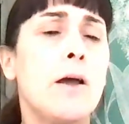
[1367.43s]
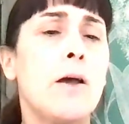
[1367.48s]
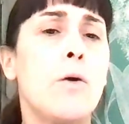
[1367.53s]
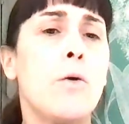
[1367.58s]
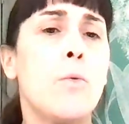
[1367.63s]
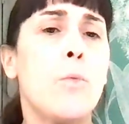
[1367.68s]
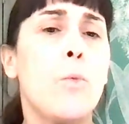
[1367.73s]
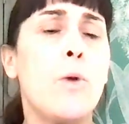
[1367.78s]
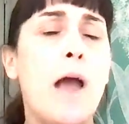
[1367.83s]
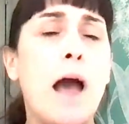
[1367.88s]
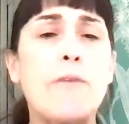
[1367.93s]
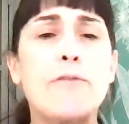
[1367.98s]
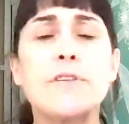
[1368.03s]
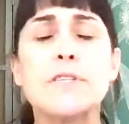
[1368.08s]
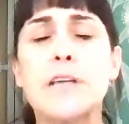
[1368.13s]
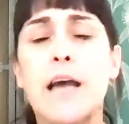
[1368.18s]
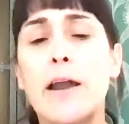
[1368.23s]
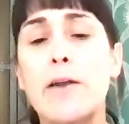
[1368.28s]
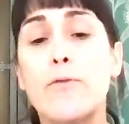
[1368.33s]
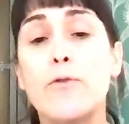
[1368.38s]
We have this
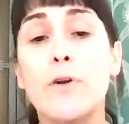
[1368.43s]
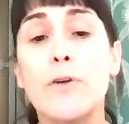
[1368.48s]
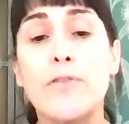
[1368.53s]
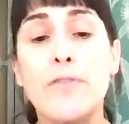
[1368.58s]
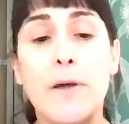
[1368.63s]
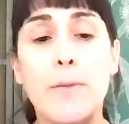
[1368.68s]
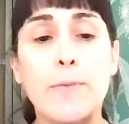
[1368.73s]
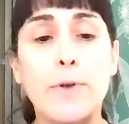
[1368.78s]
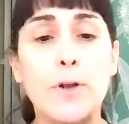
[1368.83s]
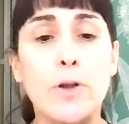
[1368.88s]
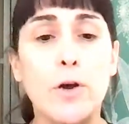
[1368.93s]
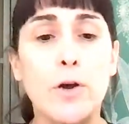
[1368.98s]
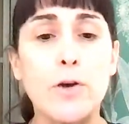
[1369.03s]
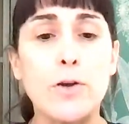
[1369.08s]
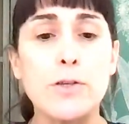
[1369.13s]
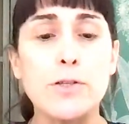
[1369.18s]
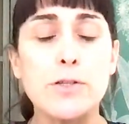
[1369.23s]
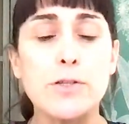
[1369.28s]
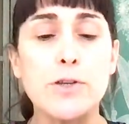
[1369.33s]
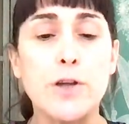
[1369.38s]
kind of rule of thumb that
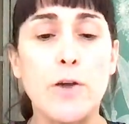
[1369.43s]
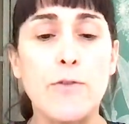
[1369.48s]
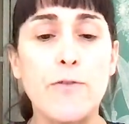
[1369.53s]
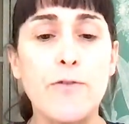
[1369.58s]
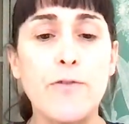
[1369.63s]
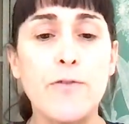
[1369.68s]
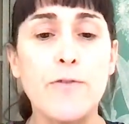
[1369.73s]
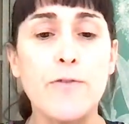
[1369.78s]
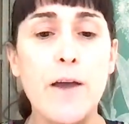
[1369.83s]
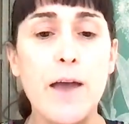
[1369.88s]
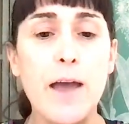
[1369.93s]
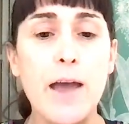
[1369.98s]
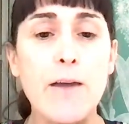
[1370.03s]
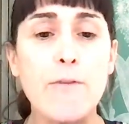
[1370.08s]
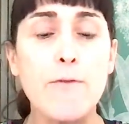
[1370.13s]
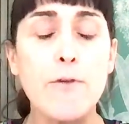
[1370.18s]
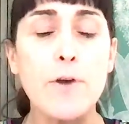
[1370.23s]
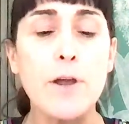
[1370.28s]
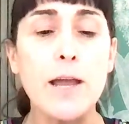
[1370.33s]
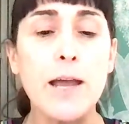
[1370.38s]
goes, for
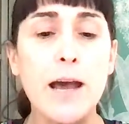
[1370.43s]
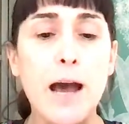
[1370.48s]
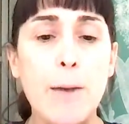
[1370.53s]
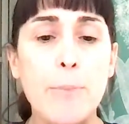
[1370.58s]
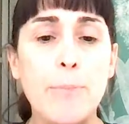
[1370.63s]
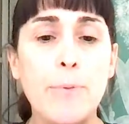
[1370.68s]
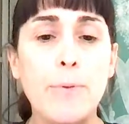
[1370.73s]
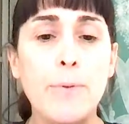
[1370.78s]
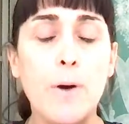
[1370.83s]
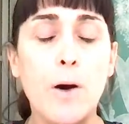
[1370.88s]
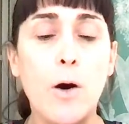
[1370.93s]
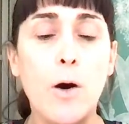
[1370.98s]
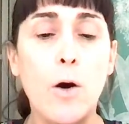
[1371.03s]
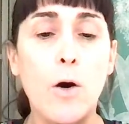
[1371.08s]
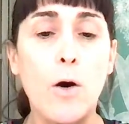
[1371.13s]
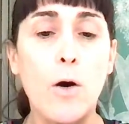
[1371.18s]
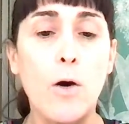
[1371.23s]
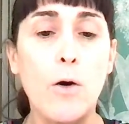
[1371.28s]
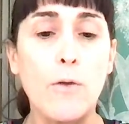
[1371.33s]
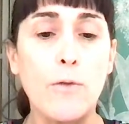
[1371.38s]
every cup
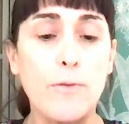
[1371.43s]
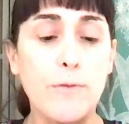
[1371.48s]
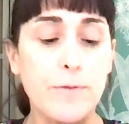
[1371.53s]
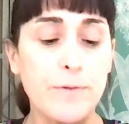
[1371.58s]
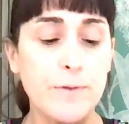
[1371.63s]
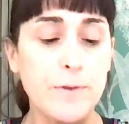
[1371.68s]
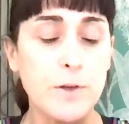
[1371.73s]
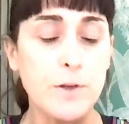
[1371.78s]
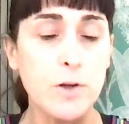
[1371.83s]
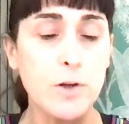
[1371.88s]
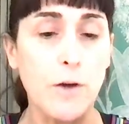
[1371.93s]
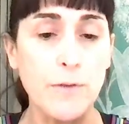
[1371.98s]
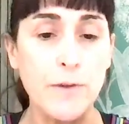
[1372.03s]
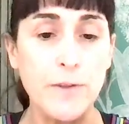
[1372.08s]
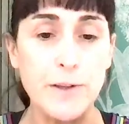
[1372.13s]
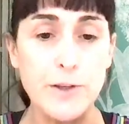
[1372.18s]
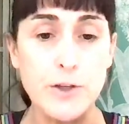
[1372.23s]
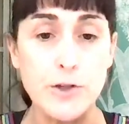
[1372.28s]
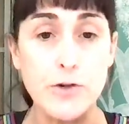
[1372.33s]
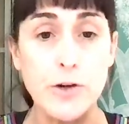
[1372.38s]
of coffee
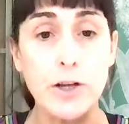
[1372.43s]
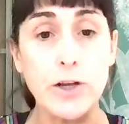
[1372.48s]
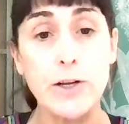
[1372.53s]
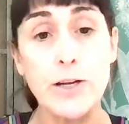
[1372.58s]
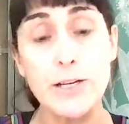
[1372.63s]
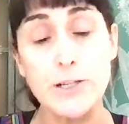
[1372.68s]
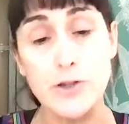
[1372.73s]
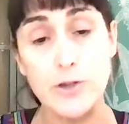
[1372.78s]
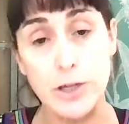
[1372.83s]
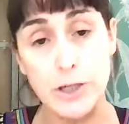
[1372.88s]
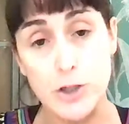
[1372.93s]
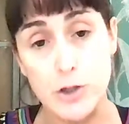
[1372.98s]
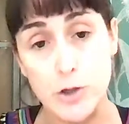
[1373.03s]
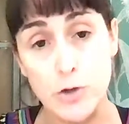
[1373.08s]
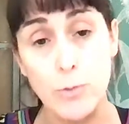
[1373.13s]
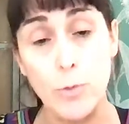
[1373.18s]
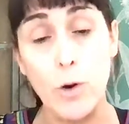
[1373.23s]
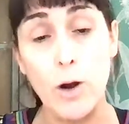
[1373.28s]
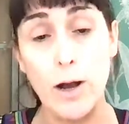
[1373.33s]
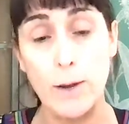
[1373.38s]
that you drink, you need to drink 2
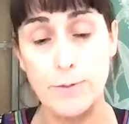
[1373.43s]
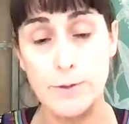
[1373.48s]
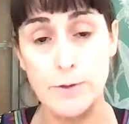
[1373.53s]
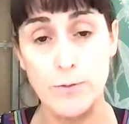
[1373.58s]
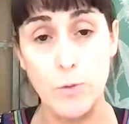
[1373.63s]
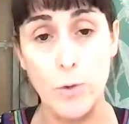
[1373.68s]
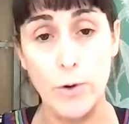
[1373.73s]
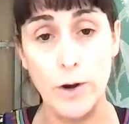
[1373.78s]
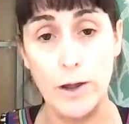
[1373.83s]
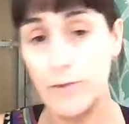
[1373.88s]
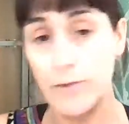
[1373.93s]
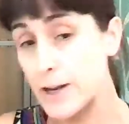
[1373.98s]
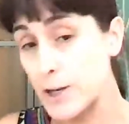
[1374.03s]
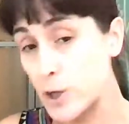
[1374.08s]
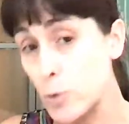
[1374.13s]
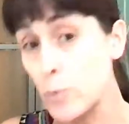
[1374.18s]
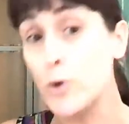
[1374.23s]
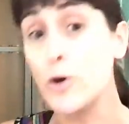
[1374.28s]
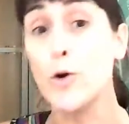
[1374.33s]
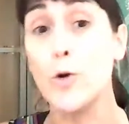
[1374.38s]
more cups of water than you
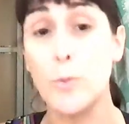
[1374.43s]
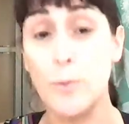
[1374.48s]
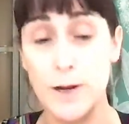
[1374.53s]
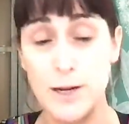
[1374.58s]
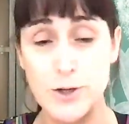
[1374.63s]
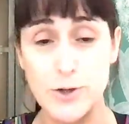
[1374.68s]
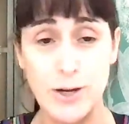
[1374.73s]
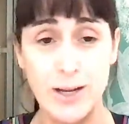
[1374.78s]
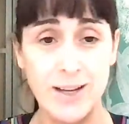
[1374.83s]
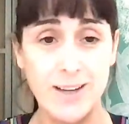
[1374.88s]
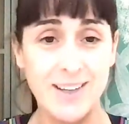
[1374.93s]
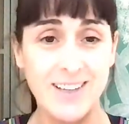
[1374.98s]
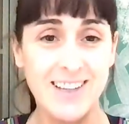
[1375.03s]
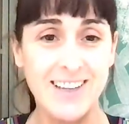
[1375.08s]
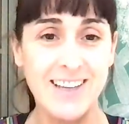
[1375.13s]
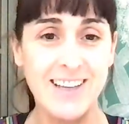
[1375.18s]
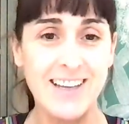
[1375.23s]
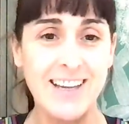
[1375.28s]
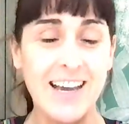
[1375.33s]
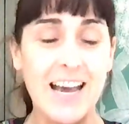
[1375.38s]
would normally drink.
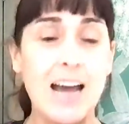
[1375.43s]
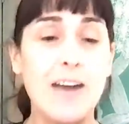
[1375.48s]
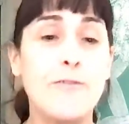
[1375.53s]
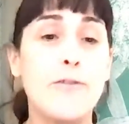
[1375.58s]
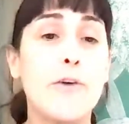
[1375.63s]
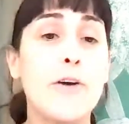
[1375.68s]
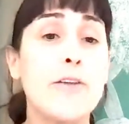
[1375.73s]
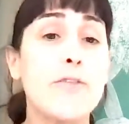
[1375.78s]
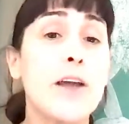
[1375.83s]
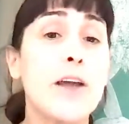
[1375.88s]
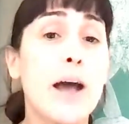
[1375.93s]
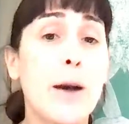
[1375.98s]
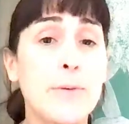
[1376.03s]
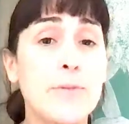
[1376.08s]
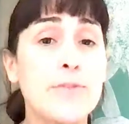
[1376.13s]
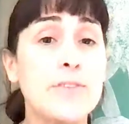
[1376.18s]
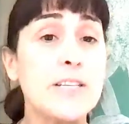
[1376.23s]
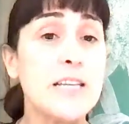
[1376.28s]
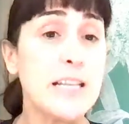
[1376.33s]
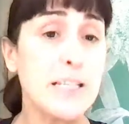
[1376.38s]
And for every cup
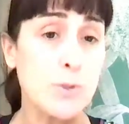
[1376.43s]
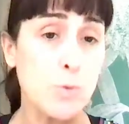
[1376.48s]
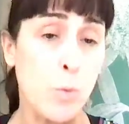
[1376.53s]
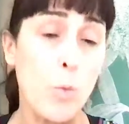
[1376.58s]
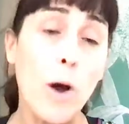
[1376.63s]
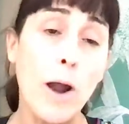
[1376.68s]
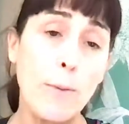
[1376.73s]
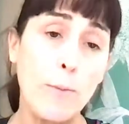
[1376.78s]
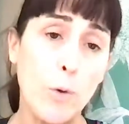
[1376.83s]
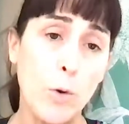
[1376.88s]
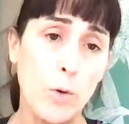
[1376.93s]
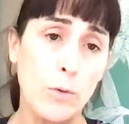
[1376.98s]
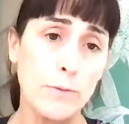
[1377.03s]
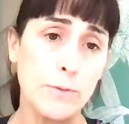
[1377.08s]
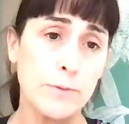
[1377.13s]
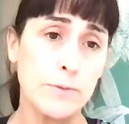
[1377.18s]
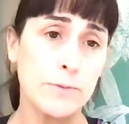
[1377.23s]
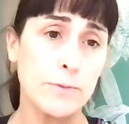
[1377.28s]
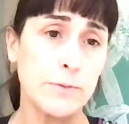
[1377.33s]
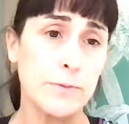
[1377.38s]
of tea, it's 1 more,
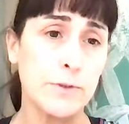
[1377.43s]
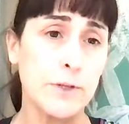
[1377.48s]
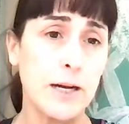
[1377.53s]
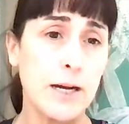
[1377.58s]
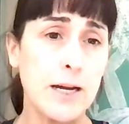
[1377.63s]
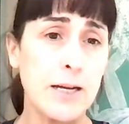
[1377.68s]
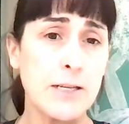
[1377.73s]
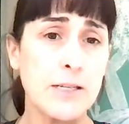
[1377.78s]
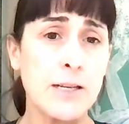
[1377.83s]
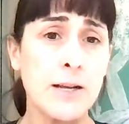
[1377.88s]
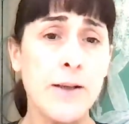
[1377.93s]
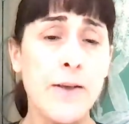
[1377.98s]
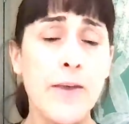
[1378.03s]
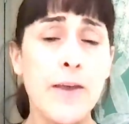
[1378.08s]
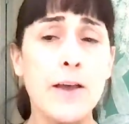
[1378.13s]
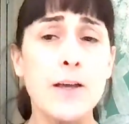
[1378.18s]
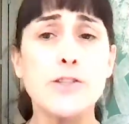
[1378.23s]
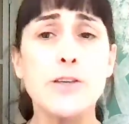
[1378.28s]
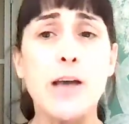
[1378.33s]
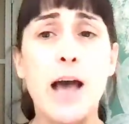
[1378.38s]
right?
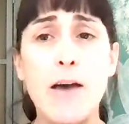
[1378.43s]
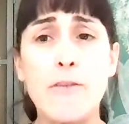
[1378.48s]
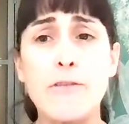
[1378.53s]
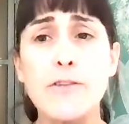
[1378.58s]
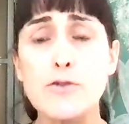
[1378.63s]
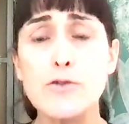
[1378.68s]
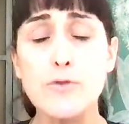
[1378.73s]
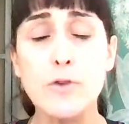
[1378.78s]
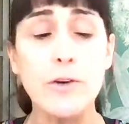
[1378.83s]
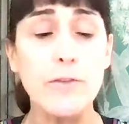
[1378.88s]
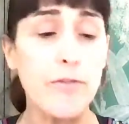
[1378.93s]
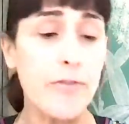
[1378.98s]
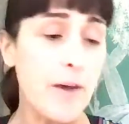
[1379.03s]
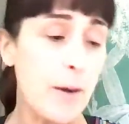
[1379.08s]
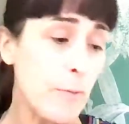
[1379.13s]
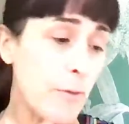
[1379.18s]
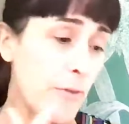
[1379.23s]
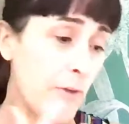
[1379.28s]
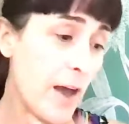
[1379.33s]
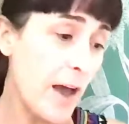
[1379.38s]
So have this rule of
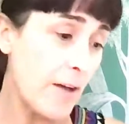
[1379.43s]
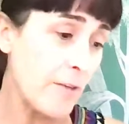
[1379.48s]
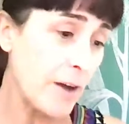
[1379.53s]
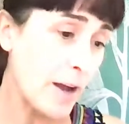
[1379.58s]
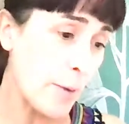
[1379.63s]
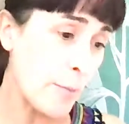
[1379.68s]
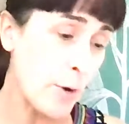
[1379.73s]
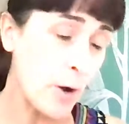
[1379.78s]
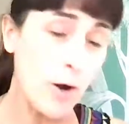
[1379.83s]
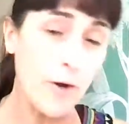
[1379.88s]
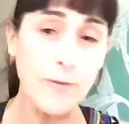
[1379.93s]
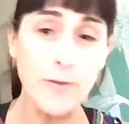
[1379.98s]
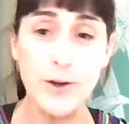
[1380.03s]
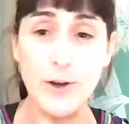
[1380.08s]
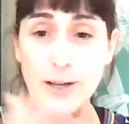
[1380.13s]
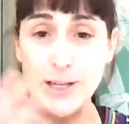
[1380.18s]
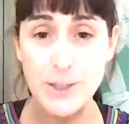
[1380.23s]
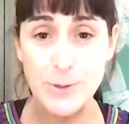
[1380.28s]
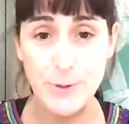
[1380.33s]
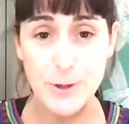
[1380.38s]
thumb. If you have a cup of coffee, you
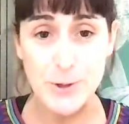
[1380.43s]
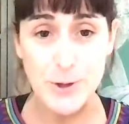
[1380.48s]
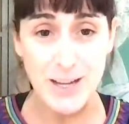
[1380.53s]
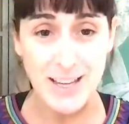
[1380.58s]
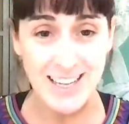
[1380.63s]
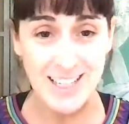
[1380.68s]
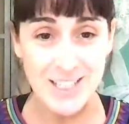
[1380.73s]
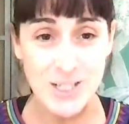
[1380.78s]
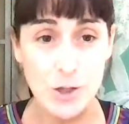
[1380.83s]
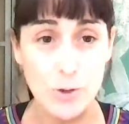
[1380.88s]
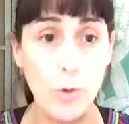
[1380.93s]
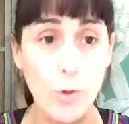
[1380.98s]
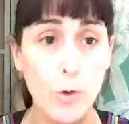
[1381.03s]
need to be drinking 2 more in